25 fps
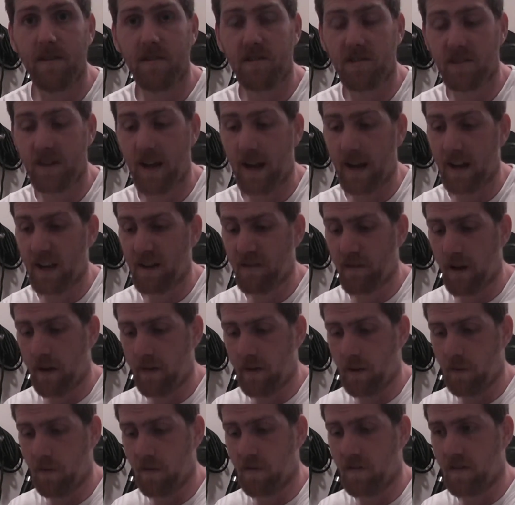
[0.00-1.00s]
the snaggy
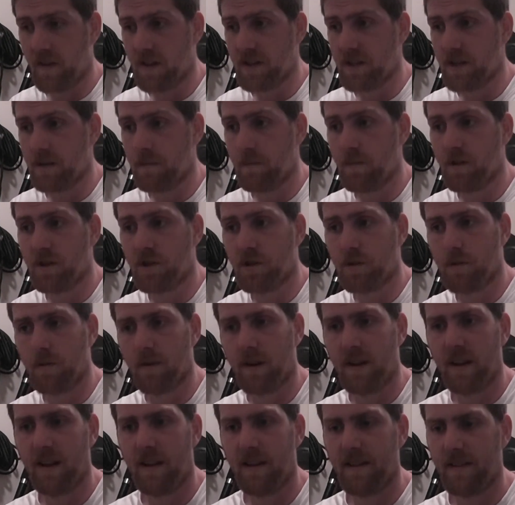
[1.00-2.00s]
ground that we're fishing, we're
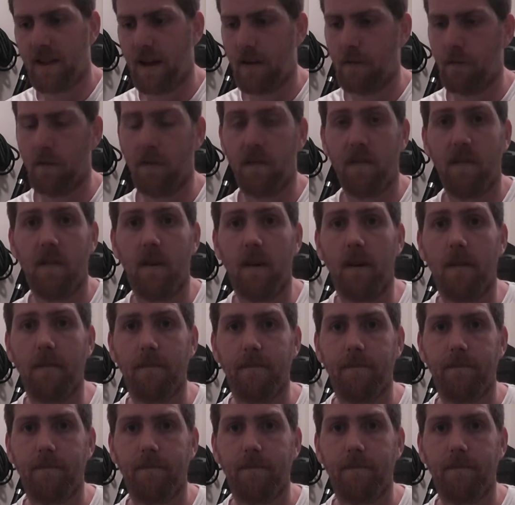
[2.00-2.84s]
shortening it down to a foot,